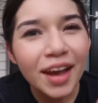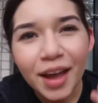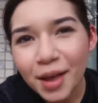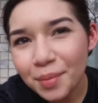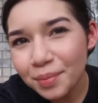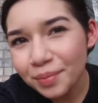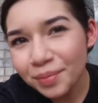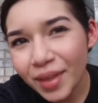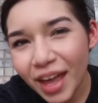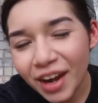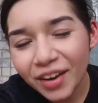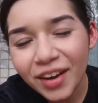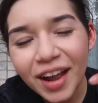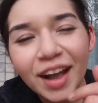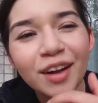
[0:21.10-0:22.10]
i'm at
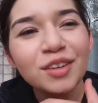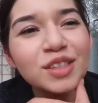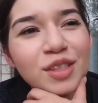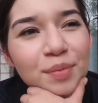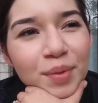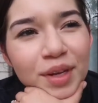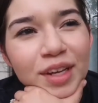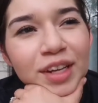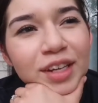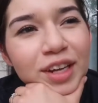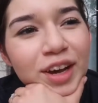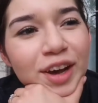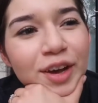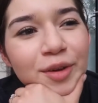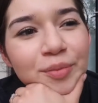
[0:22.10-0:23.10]
her house but
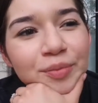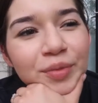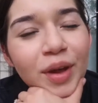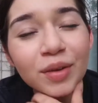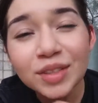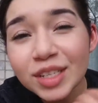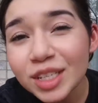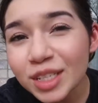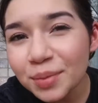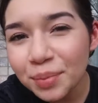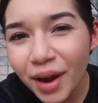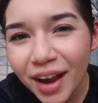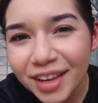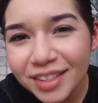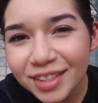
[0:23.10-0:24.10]
um i was gonna
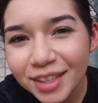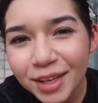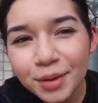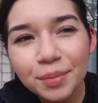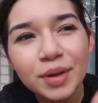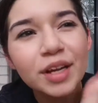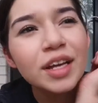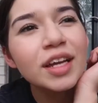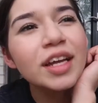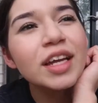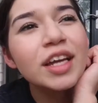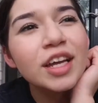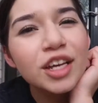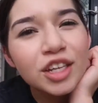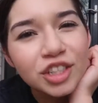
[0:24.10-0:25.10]
surprise her but
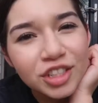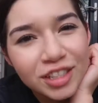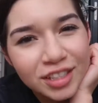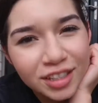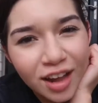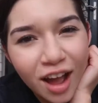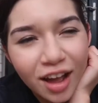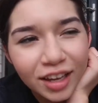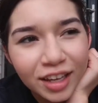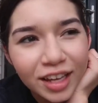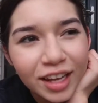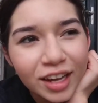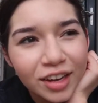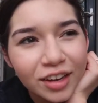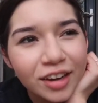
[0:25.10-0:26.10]
she's not
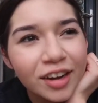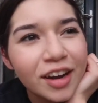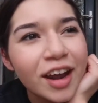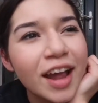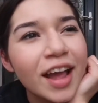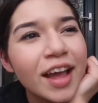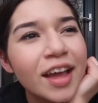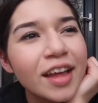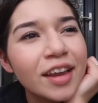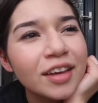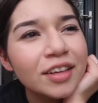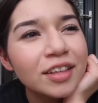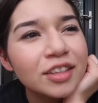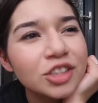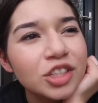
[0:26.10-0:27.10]
here
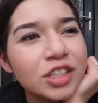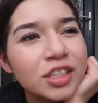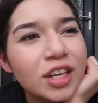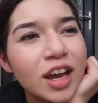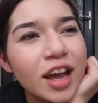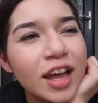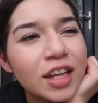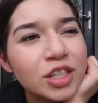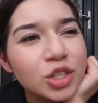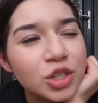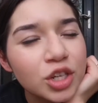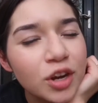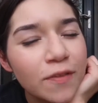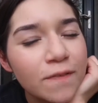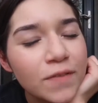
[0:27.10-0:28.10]
and she's not
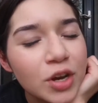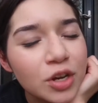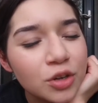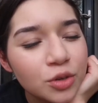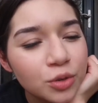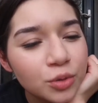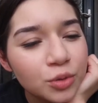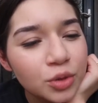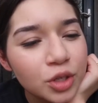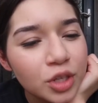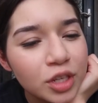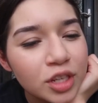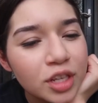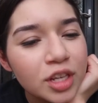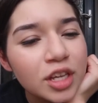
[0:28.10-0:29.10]
answering her phone
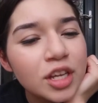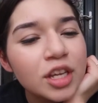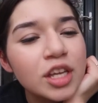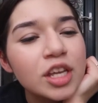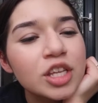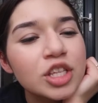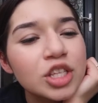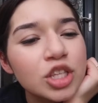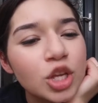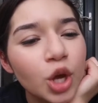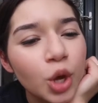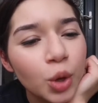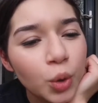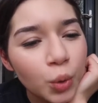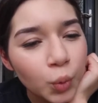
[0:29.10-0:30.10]

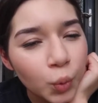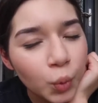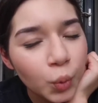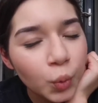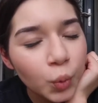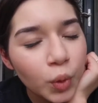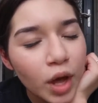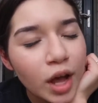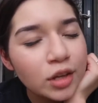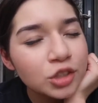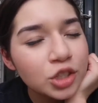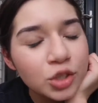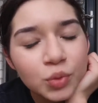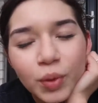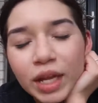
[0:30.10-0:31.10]
so I'll
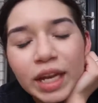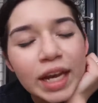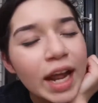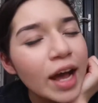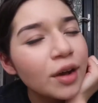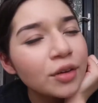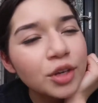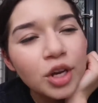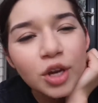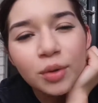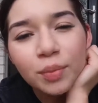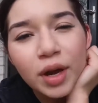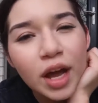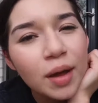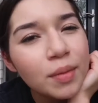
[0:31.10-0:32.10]
just wait it out,
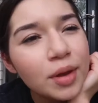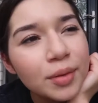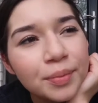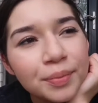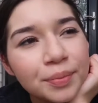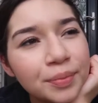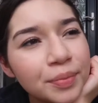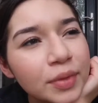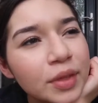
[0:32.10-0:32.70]
no problem.